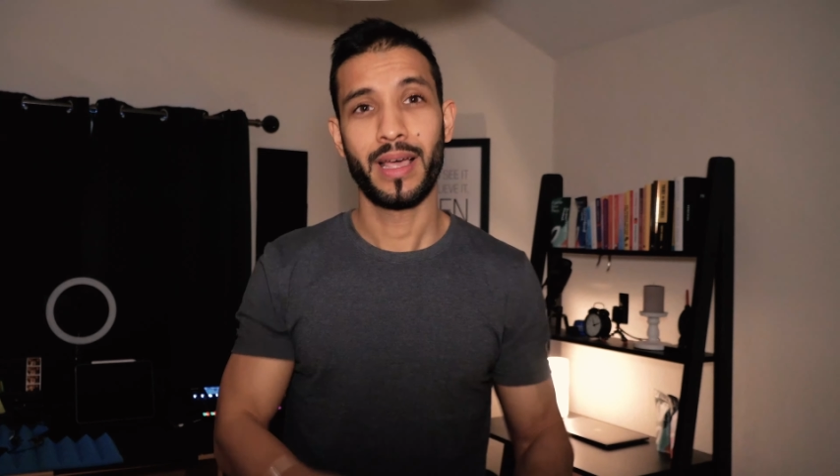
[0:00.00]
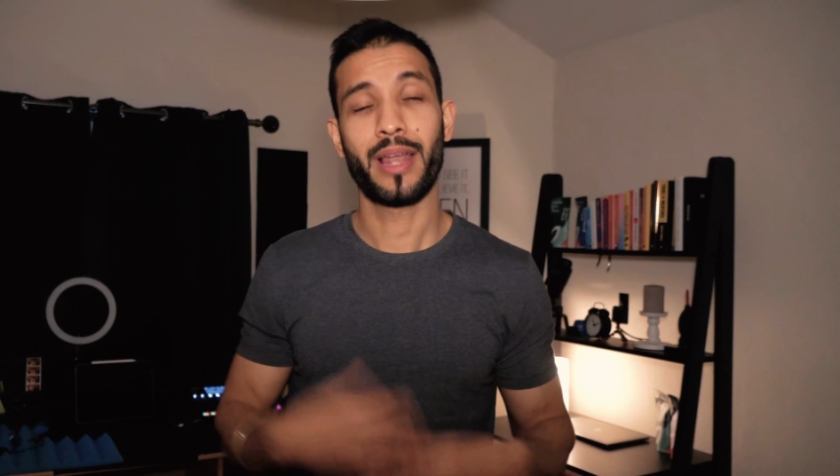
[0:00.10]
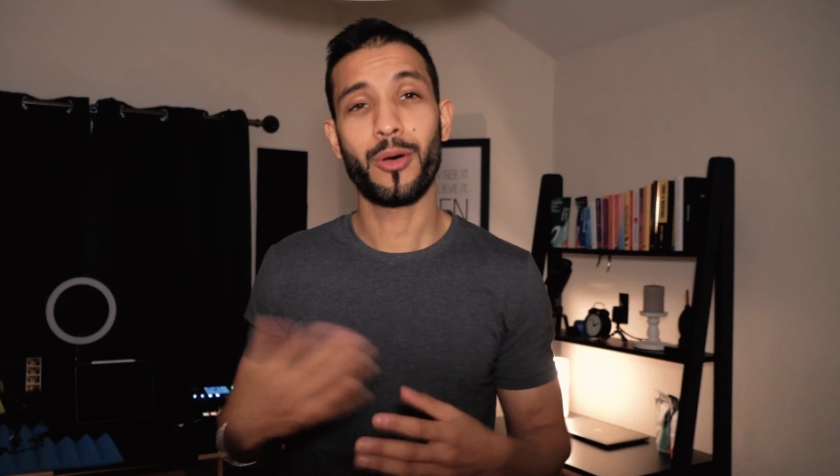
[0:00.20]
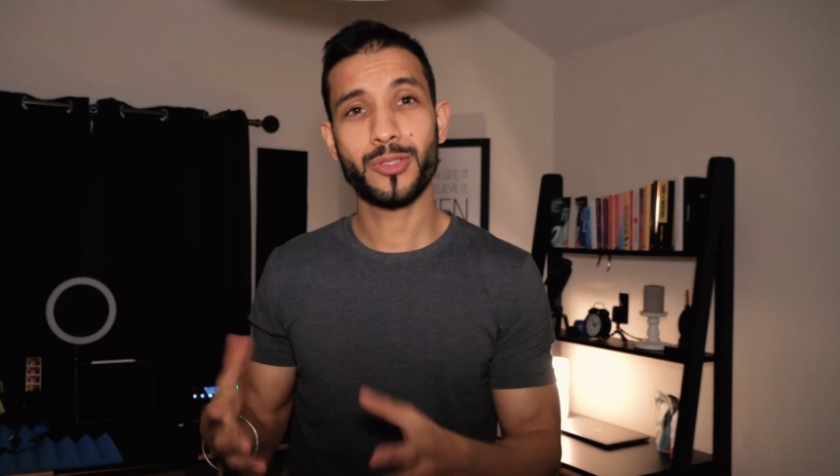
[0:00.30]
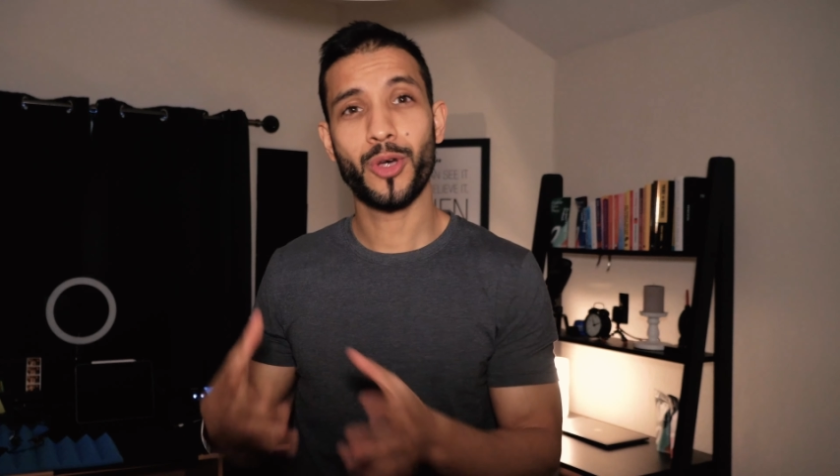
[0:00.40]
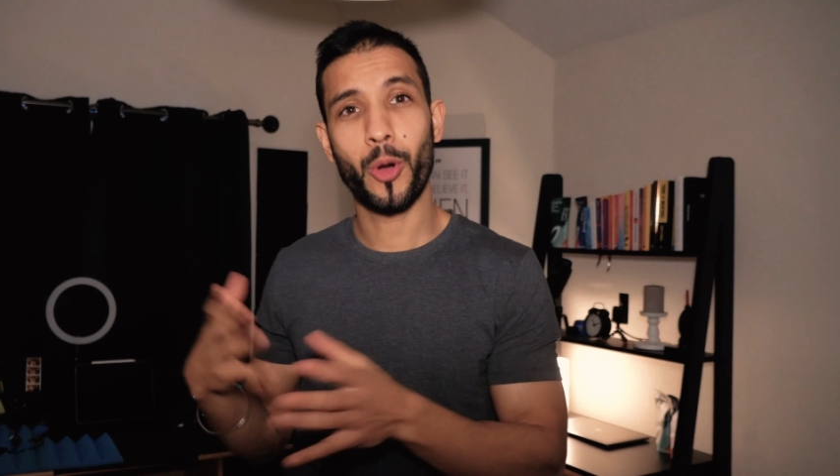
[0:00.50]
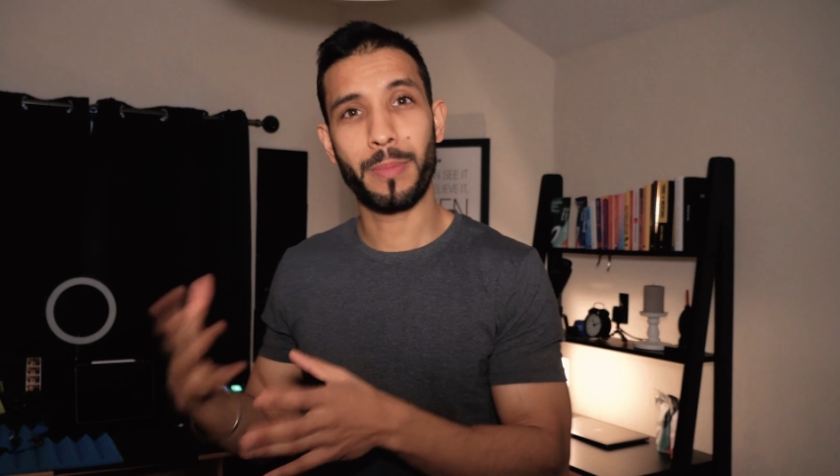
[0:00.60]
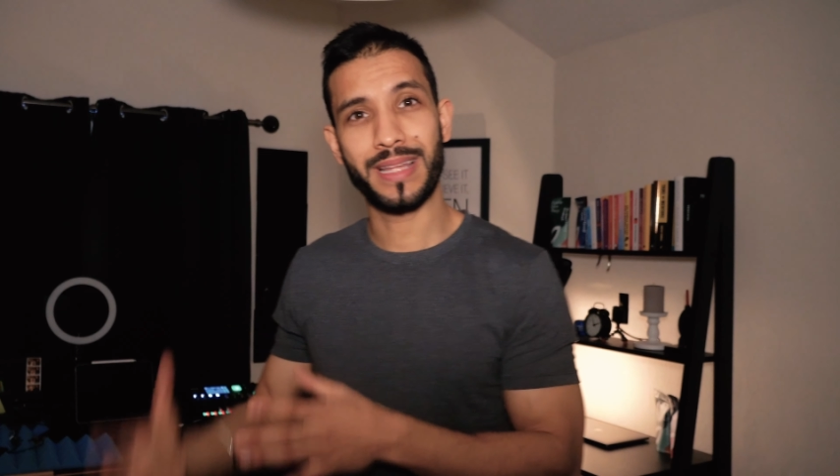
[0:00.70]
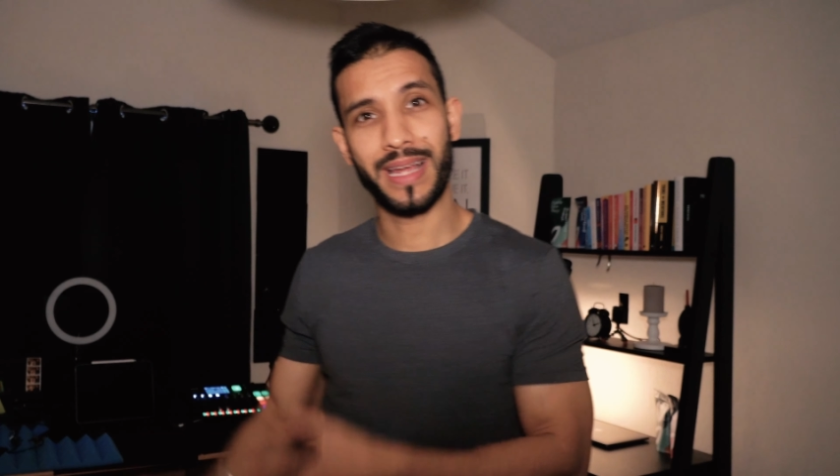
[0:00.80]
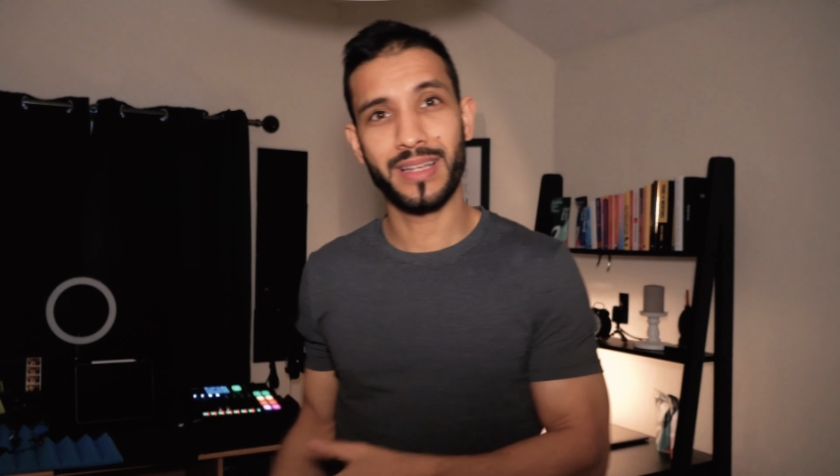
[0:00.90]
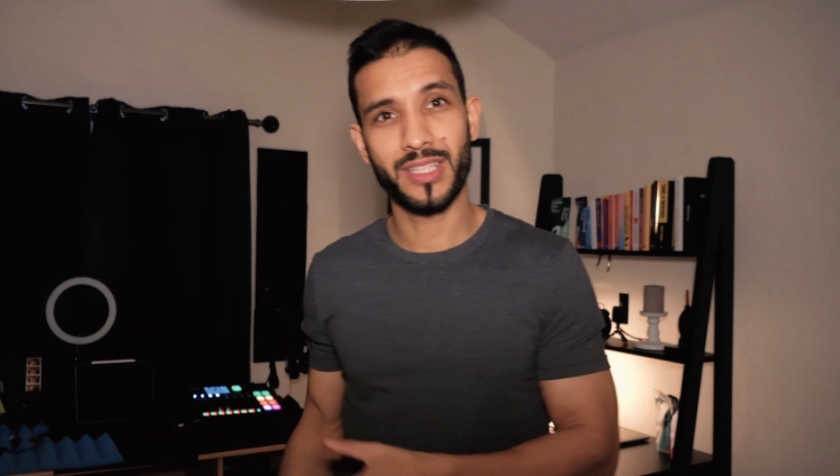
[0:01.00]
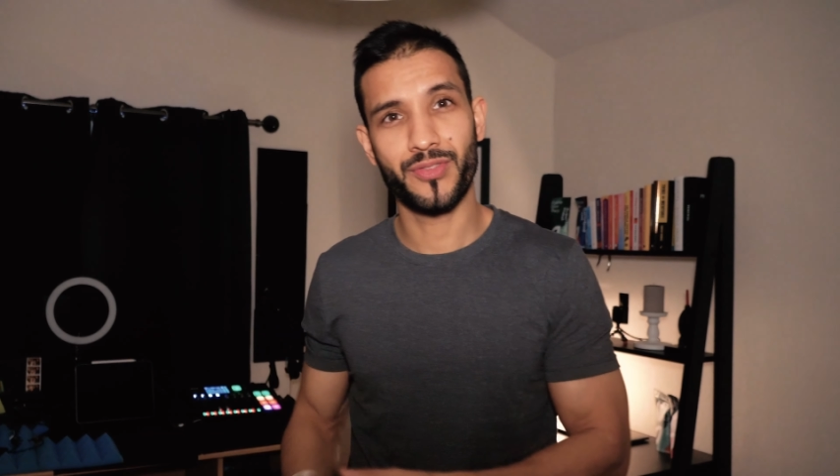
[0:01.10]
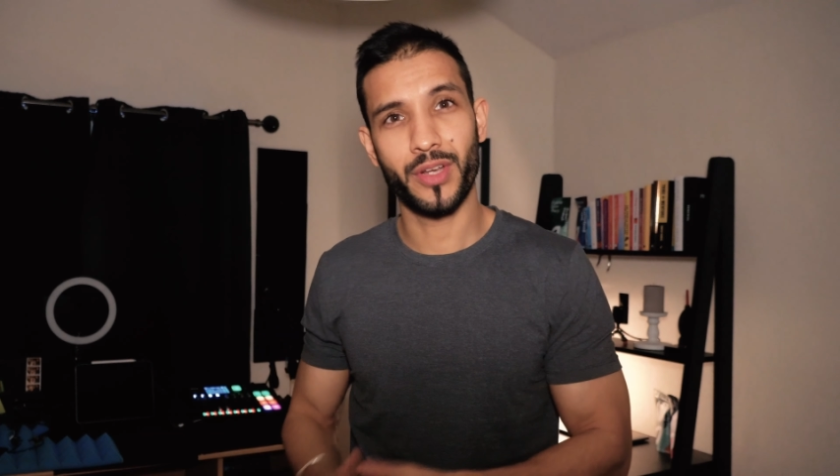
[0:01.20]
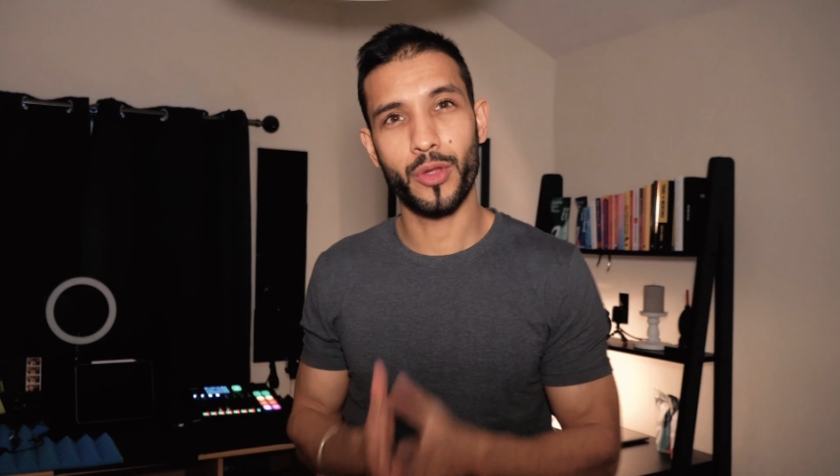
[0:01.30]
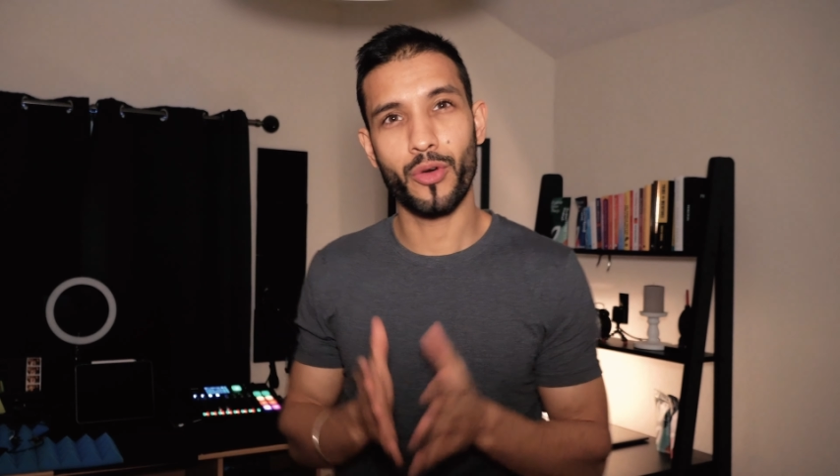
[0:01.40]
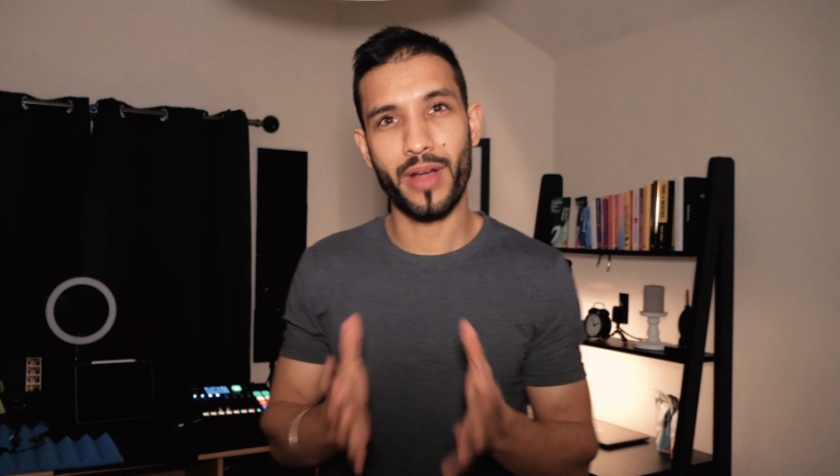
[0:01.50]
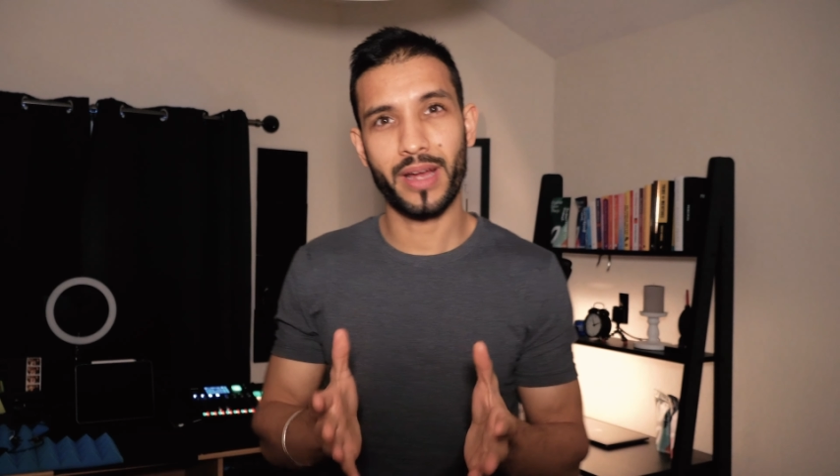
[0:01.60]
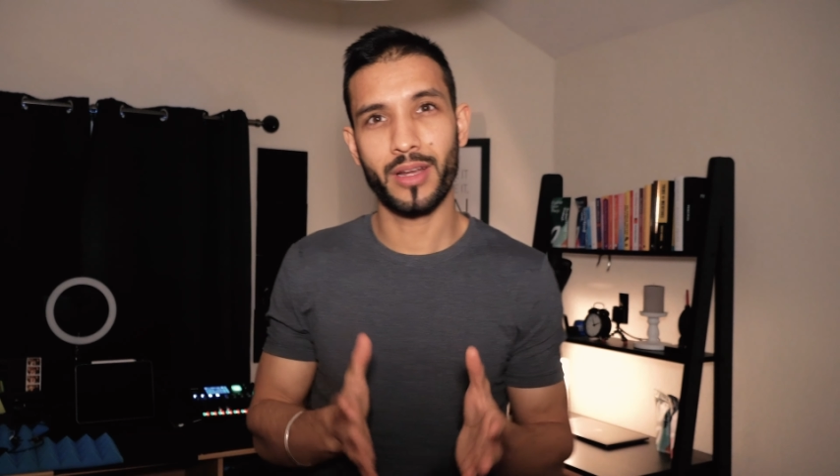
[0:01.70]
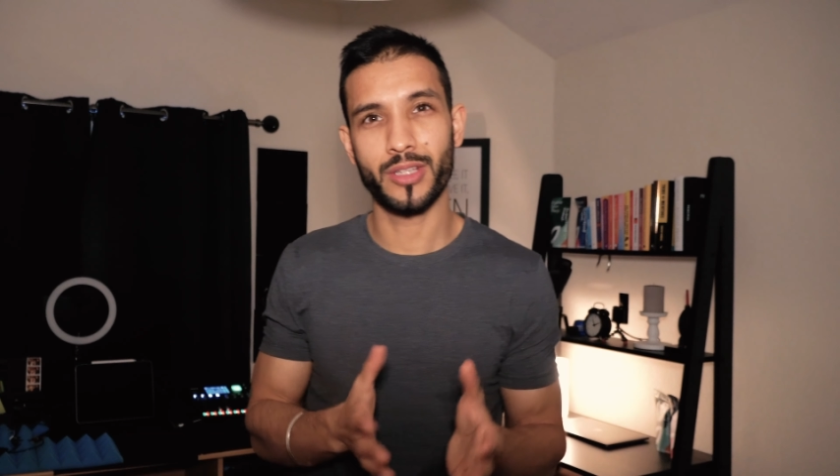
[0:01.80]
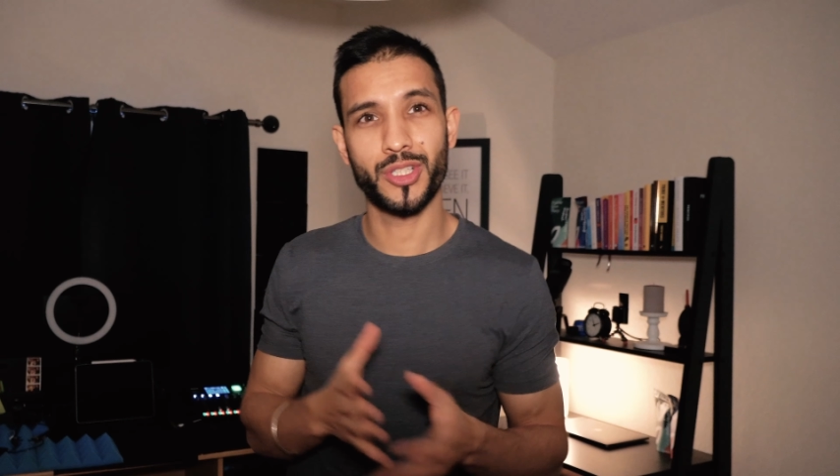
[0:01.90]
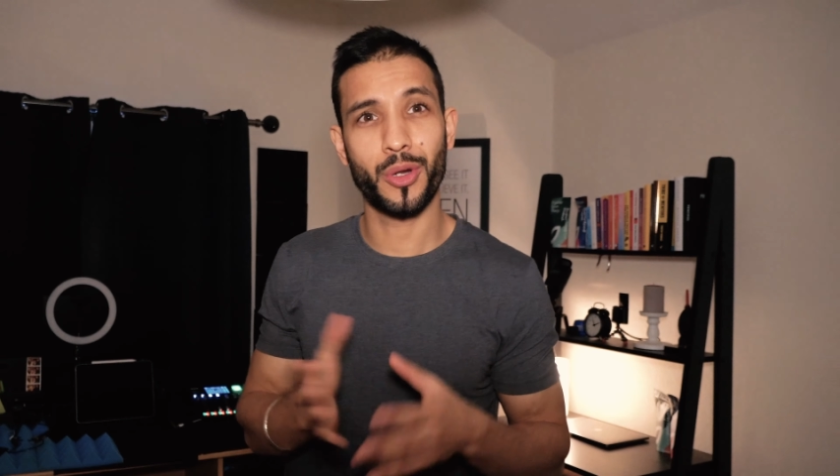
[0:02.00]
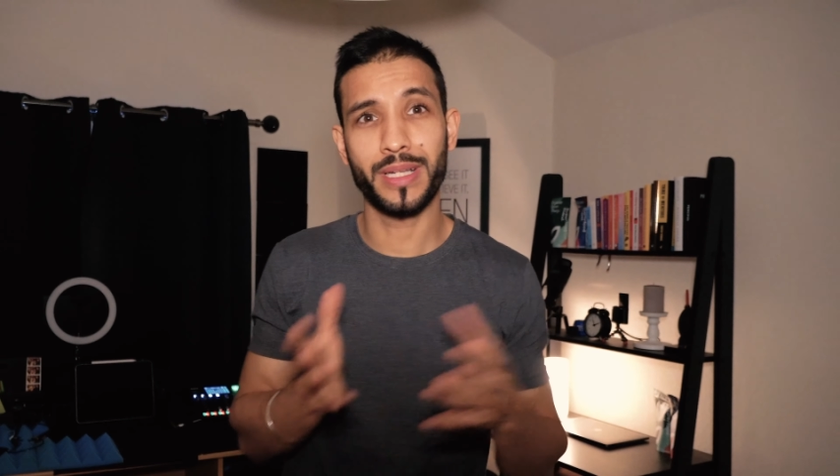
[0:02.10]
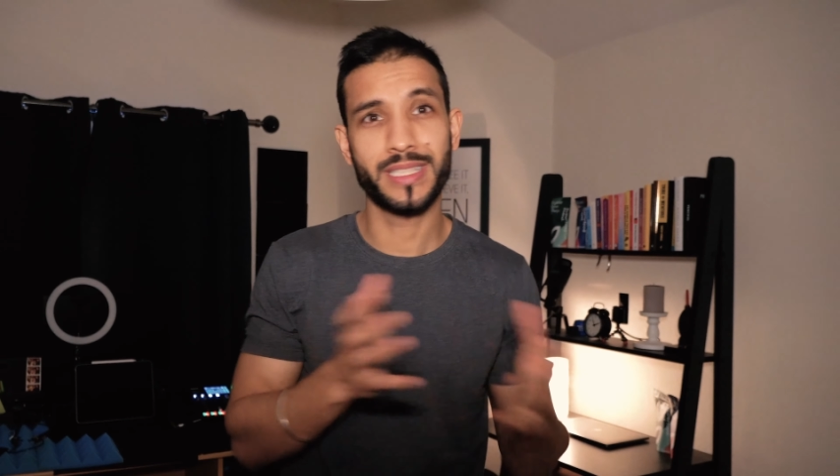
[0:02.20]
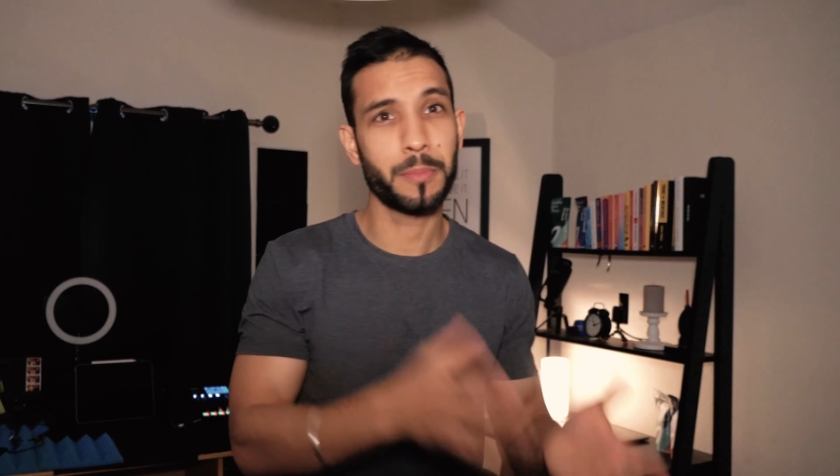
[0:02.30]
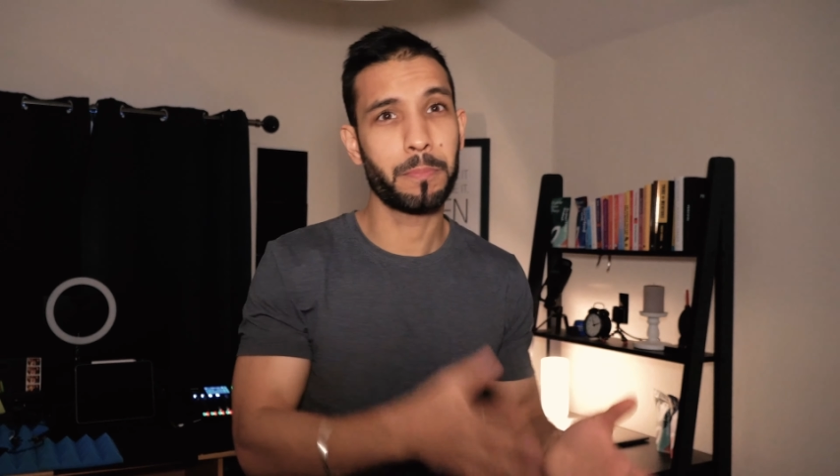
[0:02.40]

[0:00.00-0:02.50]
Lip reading: And I also hope at the end of this video you'll recognize you don't need